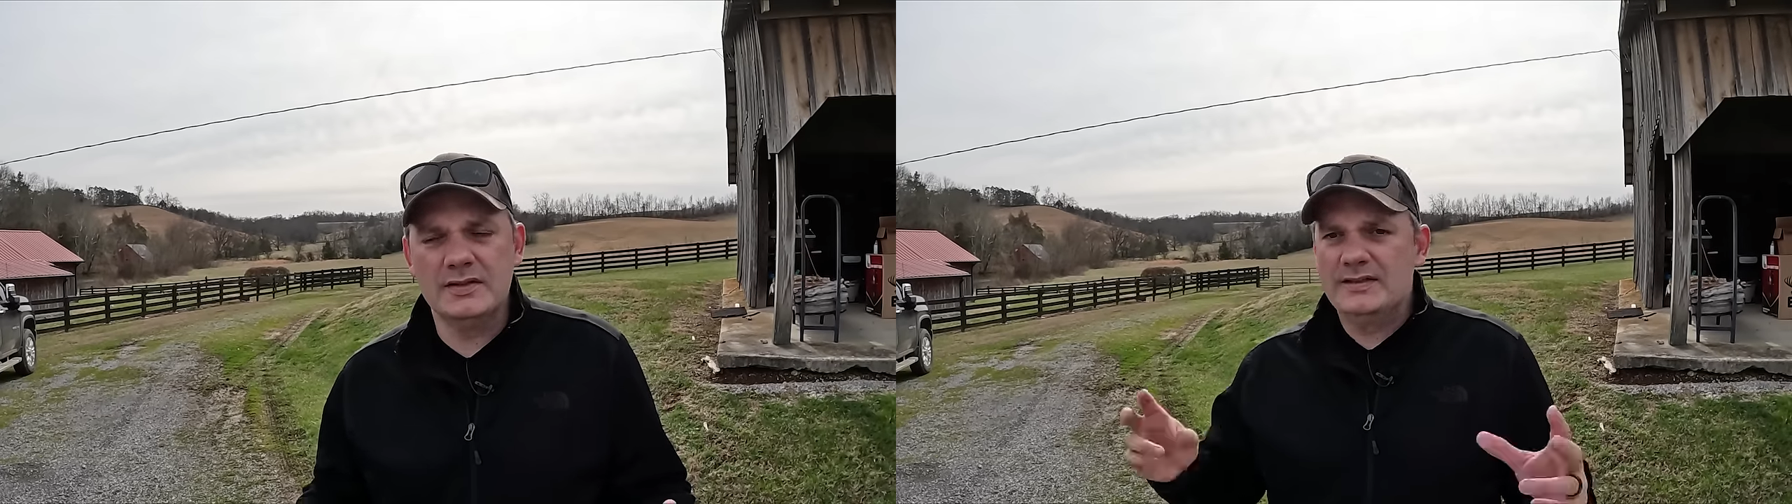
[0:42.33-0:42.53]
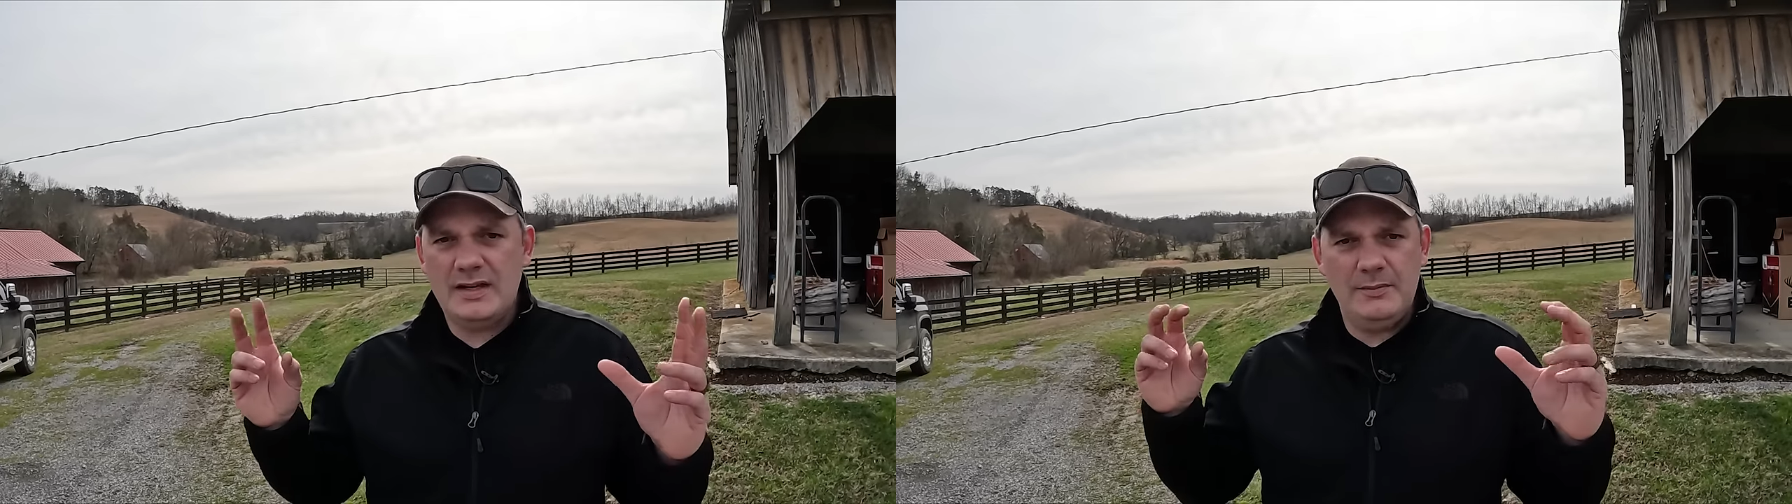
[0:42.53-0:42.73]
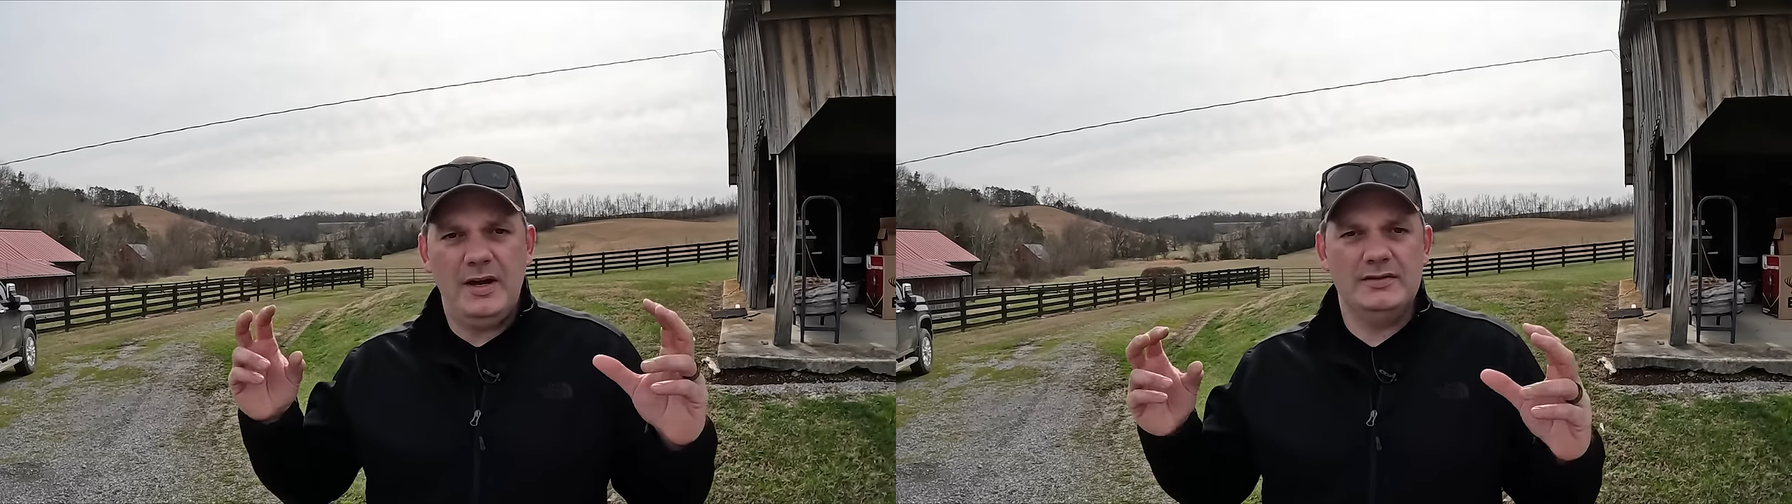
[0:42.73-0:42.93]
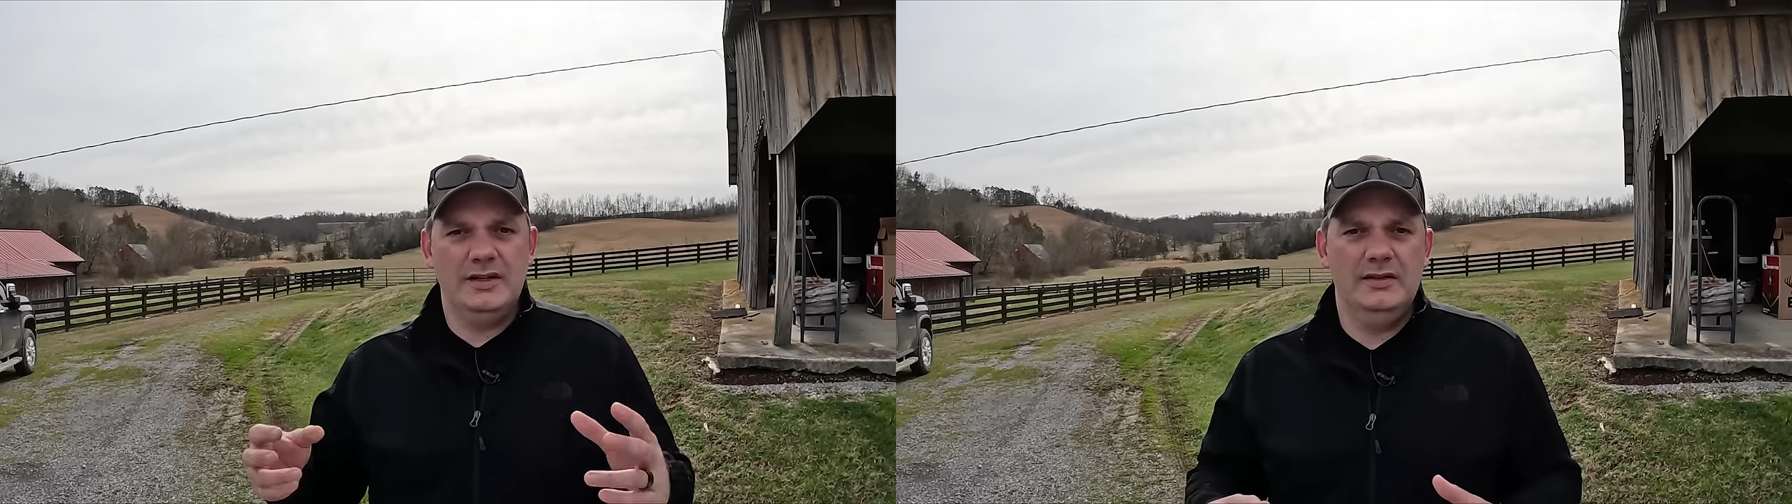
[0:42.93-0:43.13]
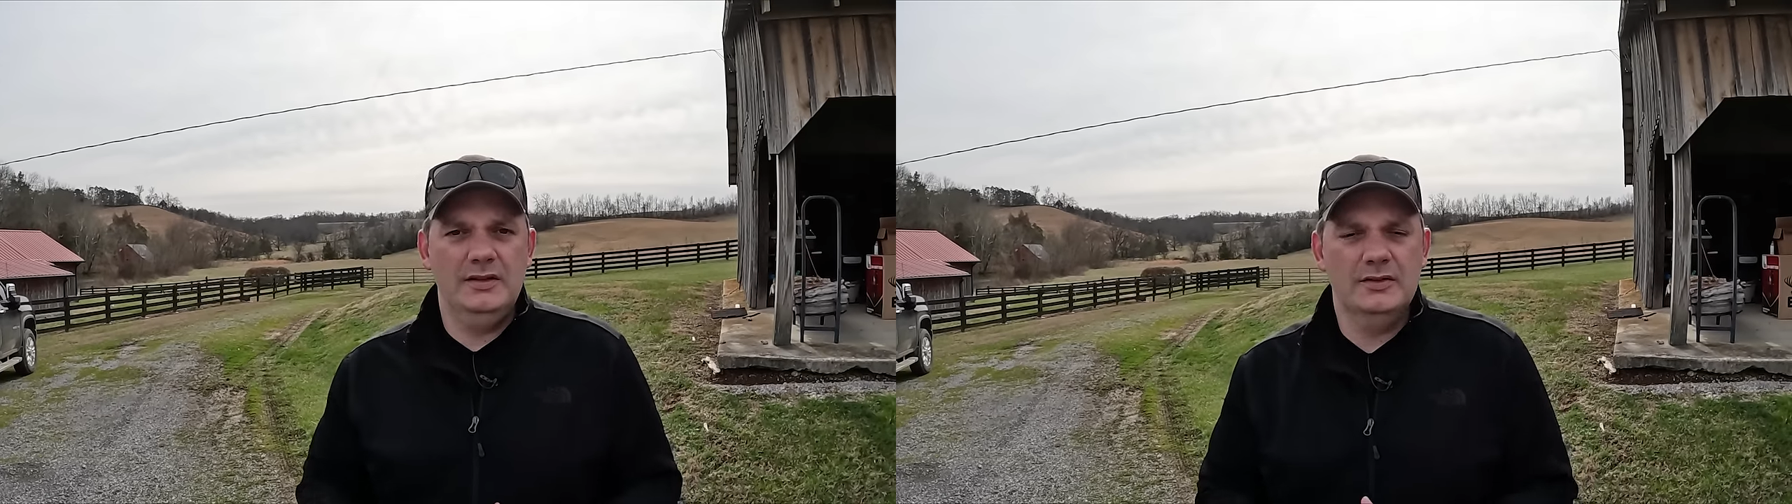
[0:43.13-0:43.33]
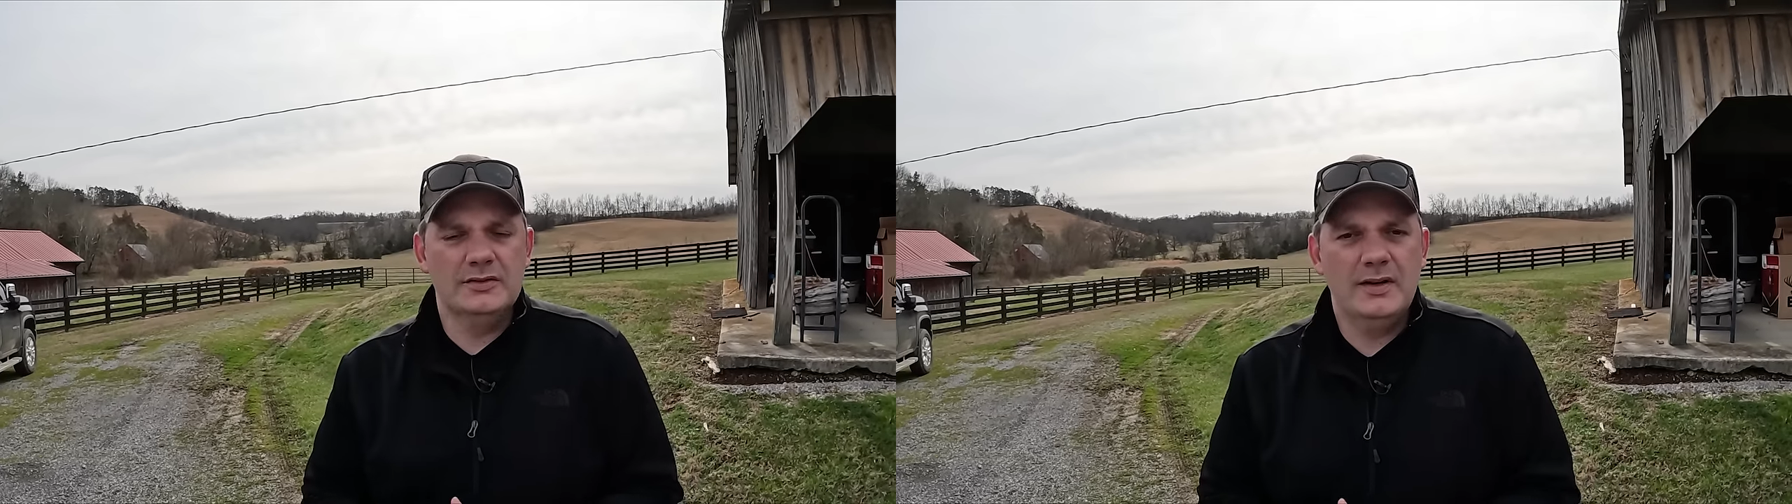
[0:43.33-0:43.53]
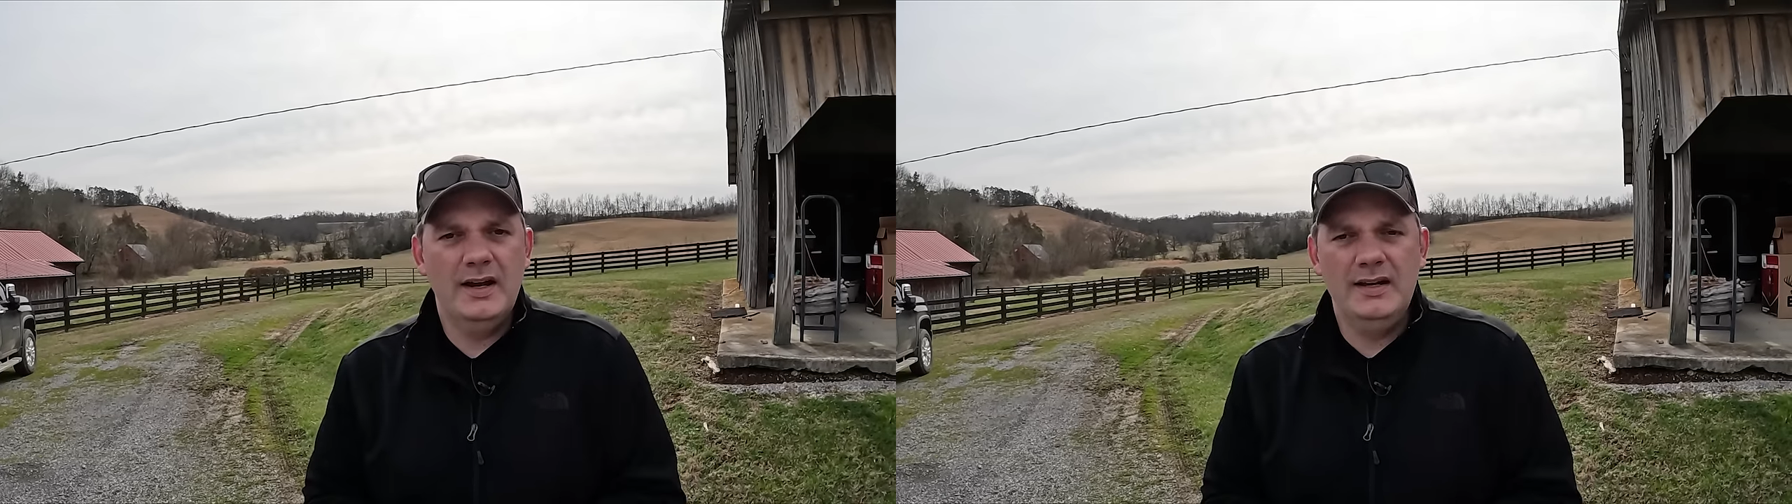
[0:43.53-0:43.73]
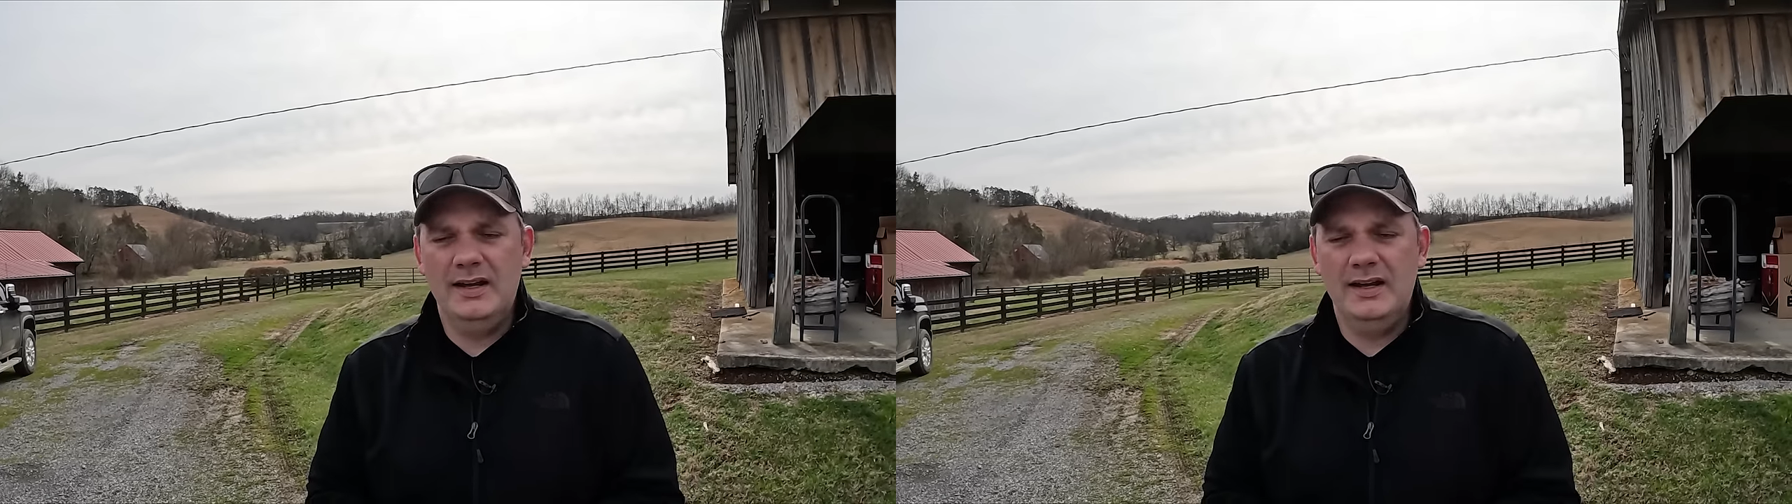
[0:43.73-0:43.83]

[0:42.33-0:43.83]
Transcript: side-by-side -side dealers, right?